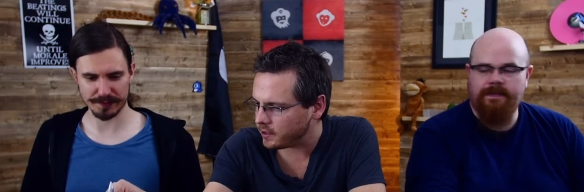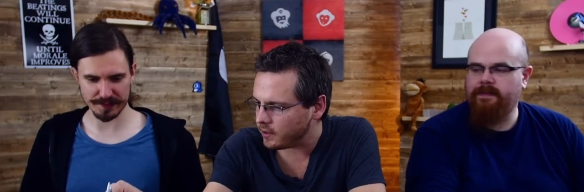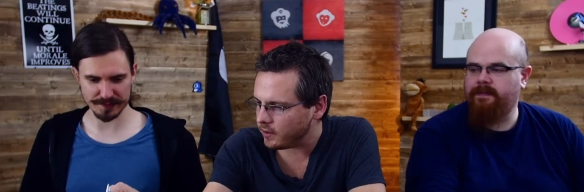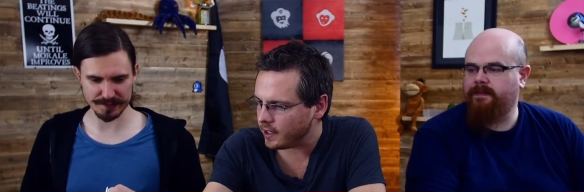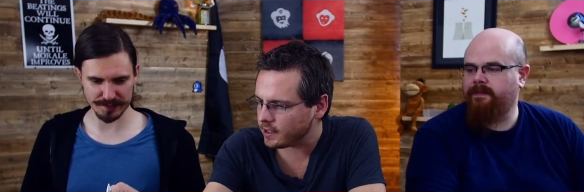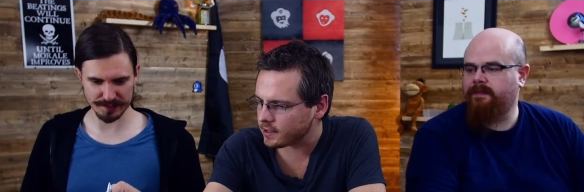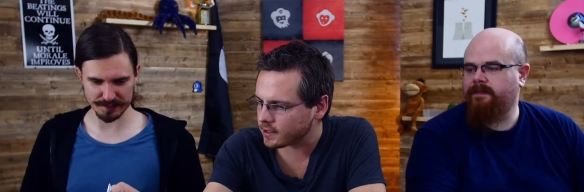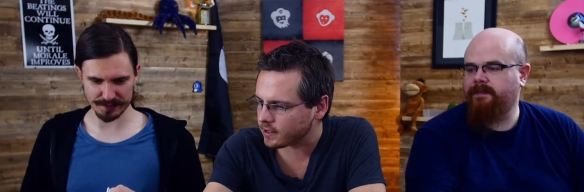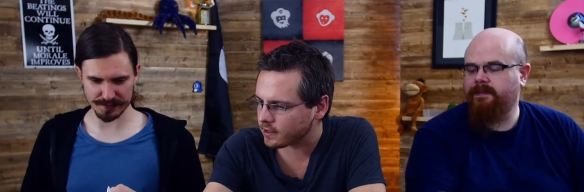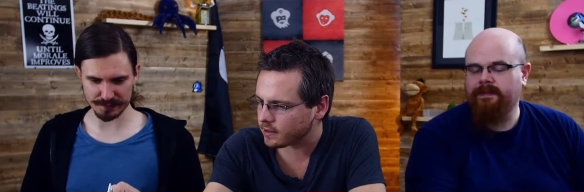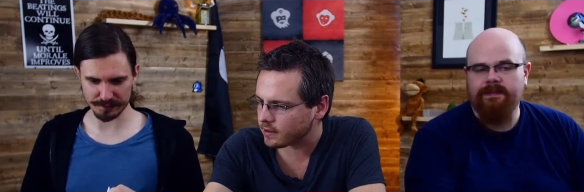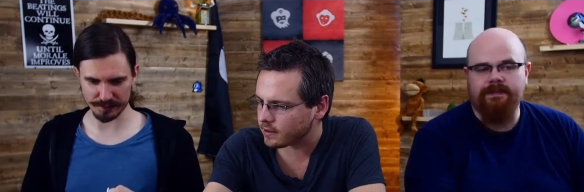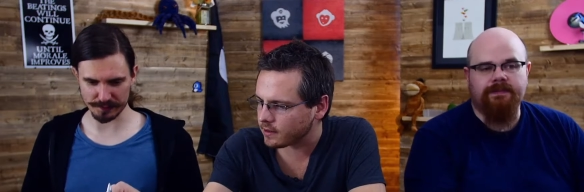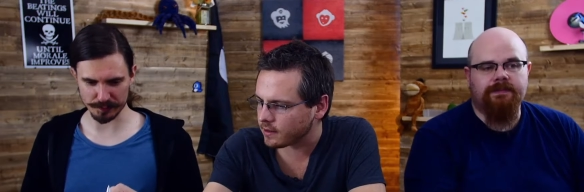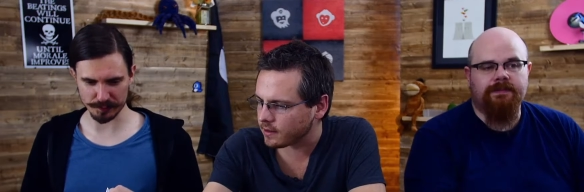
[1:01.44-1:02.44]
Speaker 1: This unit. is a
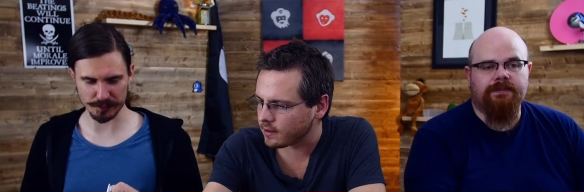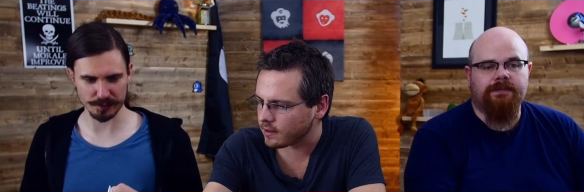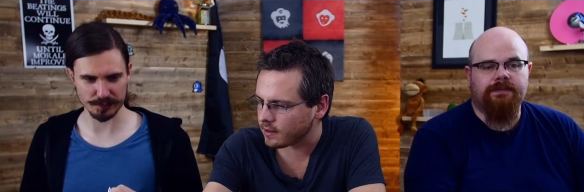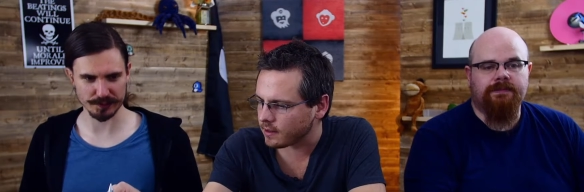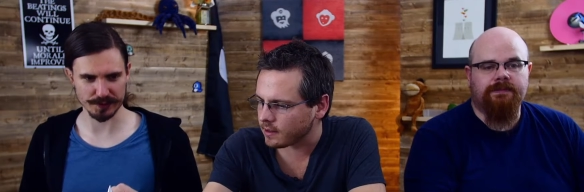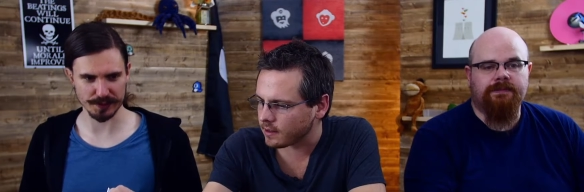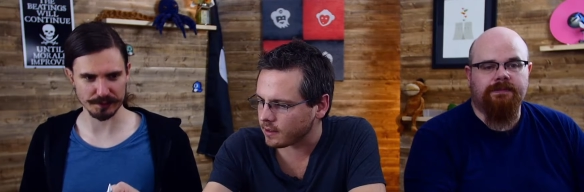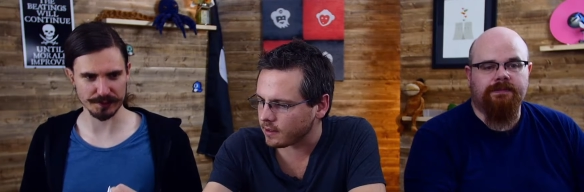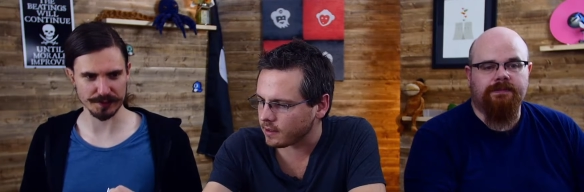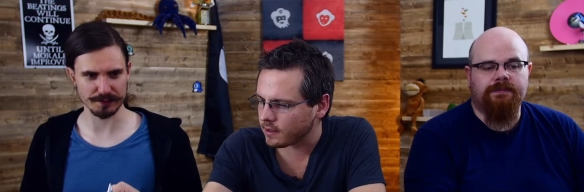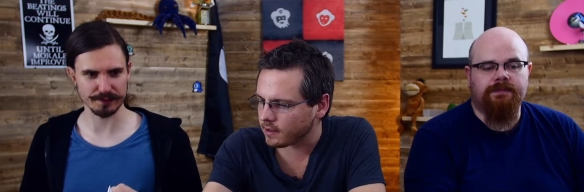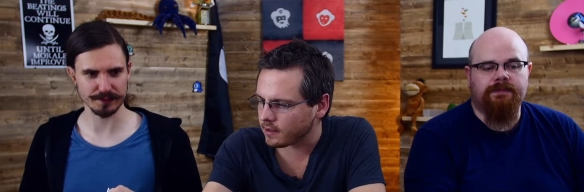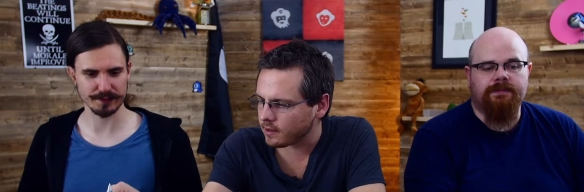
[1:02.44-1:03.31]
very prototype. Yeah.